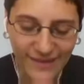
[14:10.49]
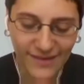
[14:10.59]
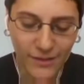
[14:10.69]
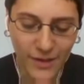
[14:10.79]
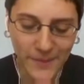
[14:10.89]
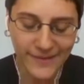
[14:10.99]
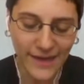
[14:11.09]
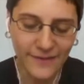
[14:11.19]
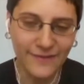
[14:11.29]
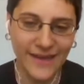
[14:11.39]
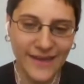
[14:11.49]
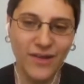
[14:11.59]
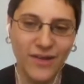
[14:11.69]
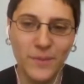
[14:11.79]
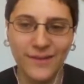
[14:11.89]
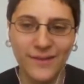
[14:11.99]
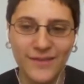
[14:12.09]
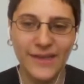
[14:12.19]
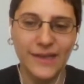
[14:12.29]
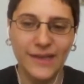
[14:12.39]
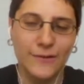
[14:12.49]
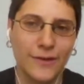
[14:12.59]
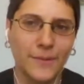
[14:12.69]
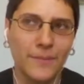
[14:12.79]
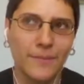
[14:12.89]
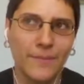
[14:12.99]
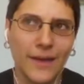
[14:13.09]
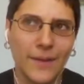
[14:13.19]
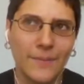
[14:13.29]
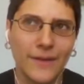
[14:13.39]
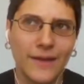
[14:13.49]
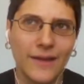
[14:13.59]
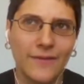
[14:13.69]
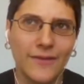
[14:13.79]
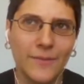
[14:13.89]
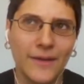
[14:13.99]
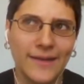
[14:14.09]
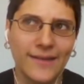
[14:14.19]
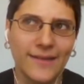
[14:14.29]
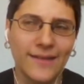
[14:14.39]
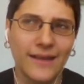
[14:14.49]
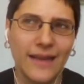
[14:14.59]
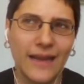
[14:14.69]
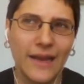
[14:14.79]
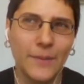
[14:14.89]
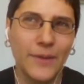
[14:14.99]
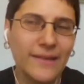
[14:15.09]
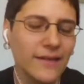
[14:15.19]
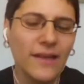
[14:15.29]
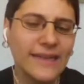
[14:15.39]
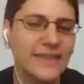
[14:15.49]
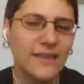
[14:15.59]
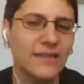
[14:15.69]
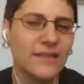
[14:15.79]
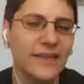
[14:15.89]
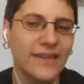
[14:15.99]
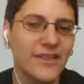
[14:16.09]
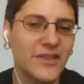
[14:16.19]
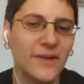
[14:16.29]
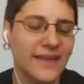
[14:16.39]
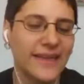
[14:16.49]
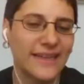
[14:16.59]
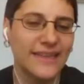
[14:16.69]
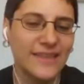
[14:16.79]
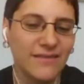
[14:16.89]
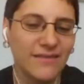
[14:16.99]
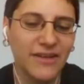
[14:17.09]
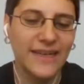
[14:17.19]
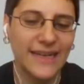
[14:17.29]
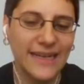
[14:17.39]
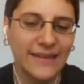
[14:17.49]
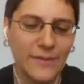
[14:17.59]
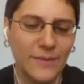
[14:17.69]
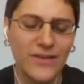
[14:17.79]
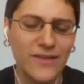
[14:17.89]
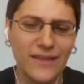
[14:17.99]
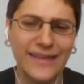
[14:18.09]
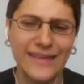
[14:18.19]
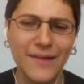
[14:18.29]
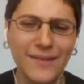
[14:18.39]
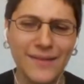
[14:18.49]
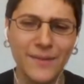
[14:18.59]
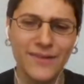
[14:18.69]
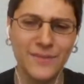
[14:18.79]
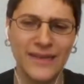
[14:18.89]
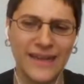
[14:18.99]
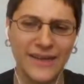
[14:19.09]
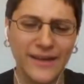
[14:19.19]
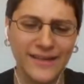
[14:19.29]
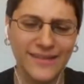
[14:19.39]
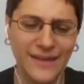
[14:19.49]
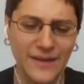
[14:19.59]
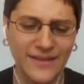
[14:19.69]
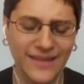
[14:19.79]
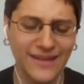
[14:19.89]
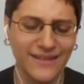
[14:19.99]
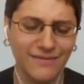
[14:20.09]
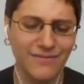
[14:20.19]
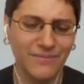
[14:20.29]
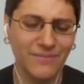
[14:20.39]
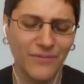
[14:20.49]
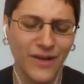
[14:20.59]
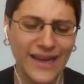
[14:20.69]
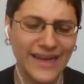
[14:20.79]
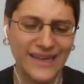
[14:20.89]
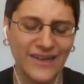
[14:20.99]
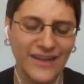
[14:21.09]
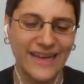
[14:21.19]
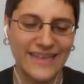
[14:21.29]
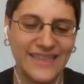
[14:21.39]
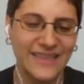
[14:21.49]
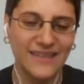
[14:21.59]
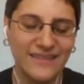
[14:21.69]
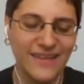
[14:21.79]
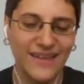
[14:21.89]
so I was kind of like almost vegan for um a few months, uh, but still I didn't look into it. Like I didn't read anything, which like now seems to me like crazy that why you know like I didn't